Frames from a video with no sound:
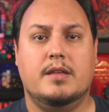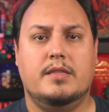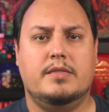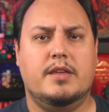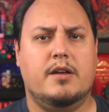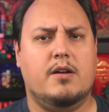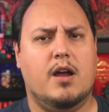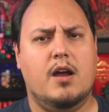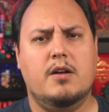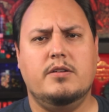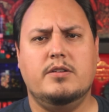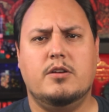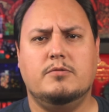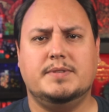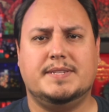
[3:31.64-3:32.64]
There are
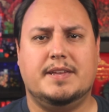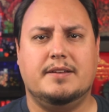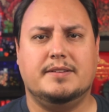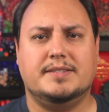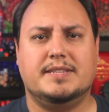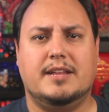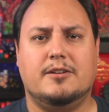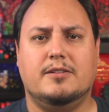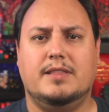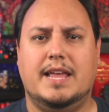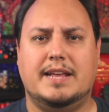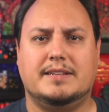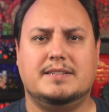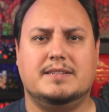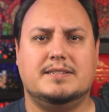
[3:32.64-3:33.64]
no skills that are
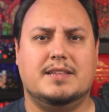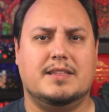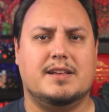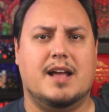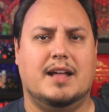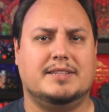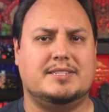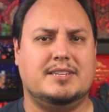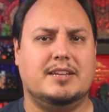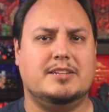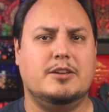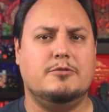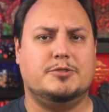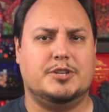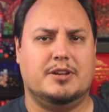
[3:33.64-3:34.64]
linked to the
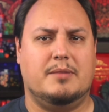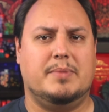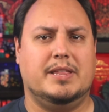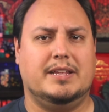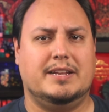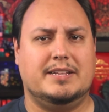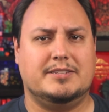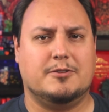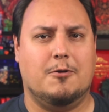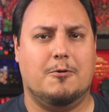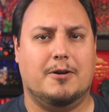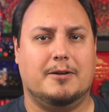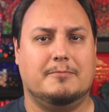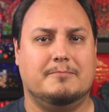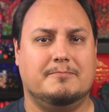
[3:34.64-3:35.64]
Constitution ability
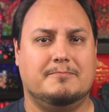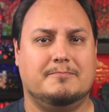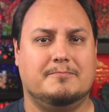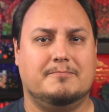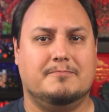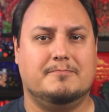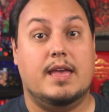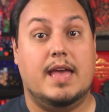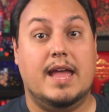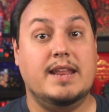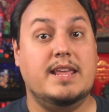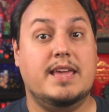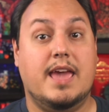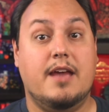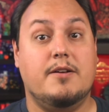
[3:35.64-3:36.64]
score.
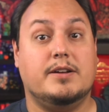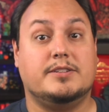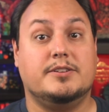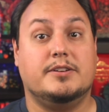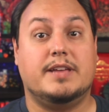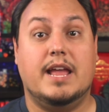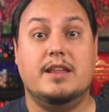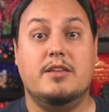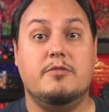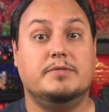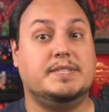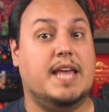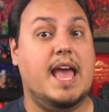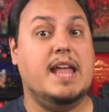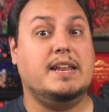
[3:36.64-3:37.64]
Any character can
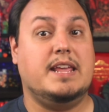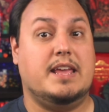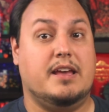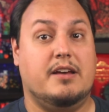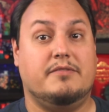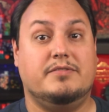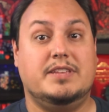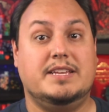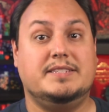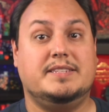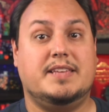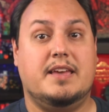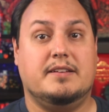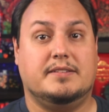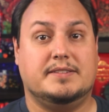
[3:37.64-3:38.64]
use any of these
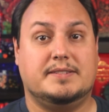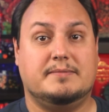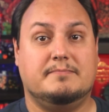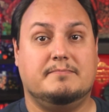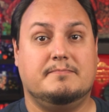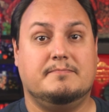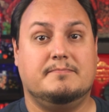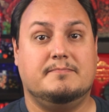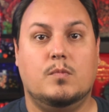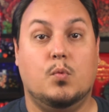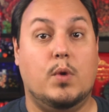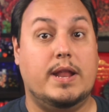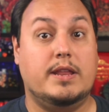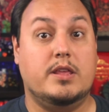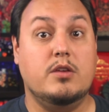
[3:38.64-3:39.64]
skills.
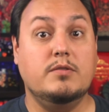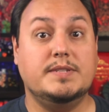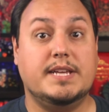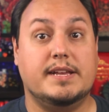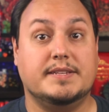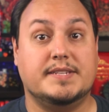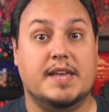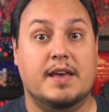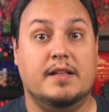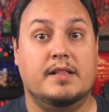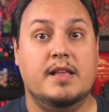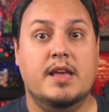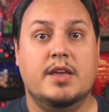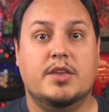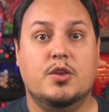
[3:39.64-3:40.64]
When using a
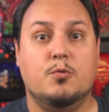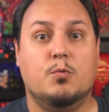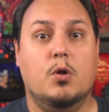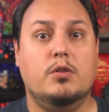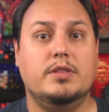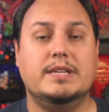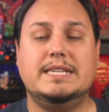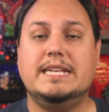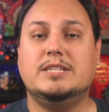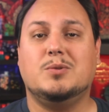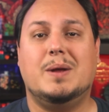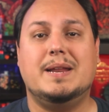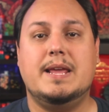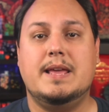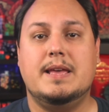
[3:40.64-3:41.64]
skill, you roll the
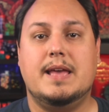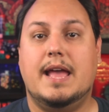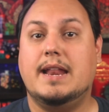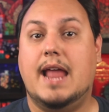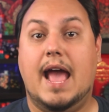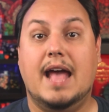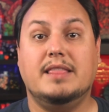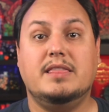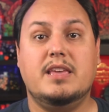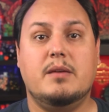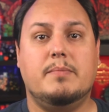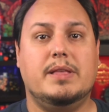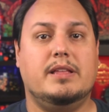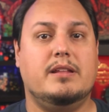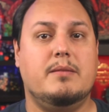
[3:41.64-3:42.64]
d20 and add the
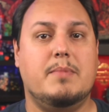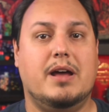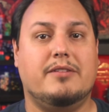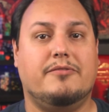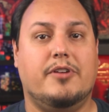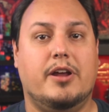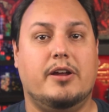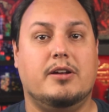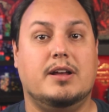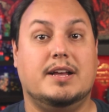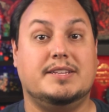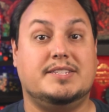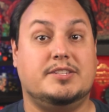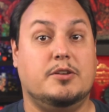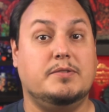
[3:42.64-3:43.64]
ability modifier
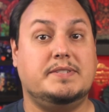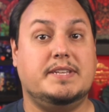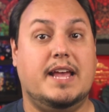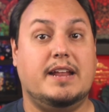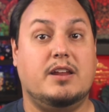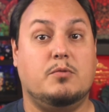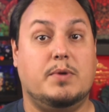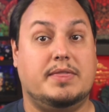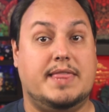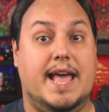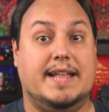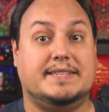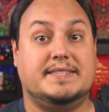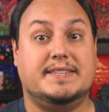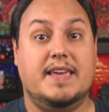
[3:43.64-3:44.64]
associated with
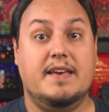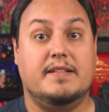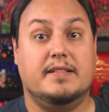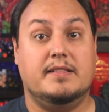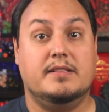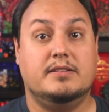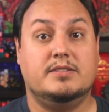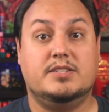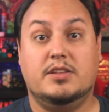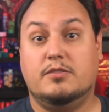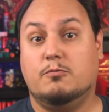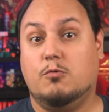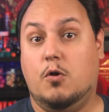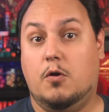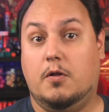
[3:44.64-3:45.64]
that skill to
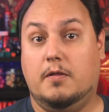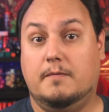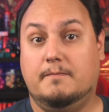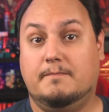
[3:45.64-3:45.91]
the roll.